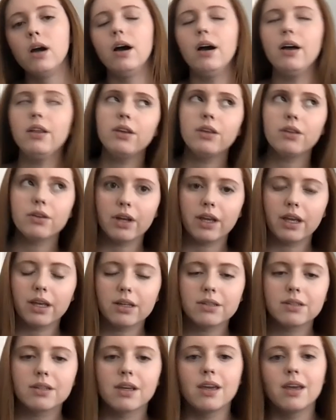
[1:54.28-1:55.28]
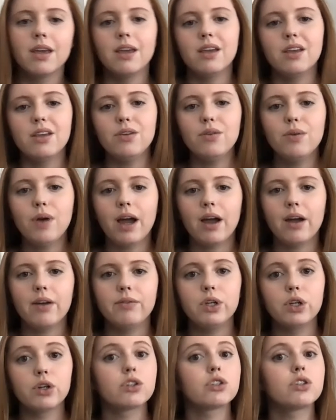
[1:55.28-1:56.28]
On the other hand, you have
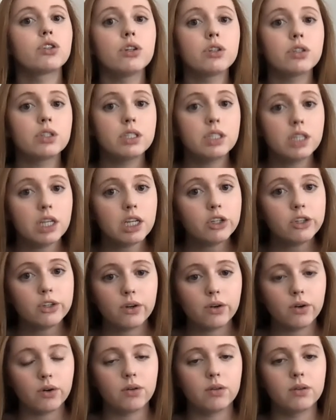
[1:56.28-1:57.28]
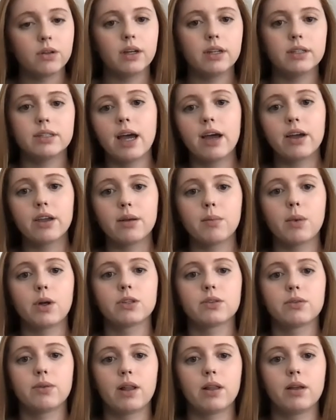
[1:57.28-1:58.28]
your traditional Italian
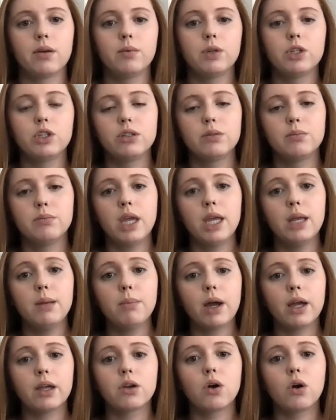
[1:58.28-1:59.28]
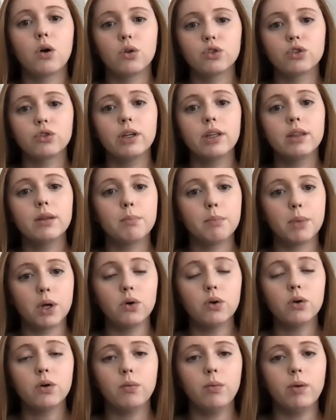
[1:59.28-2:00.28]
mozzarella, which is made by culturing the
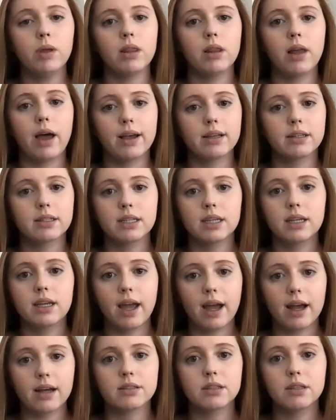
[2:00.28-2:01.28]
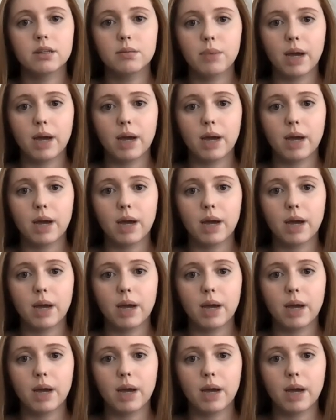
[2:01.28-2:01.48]
milk with lactic acid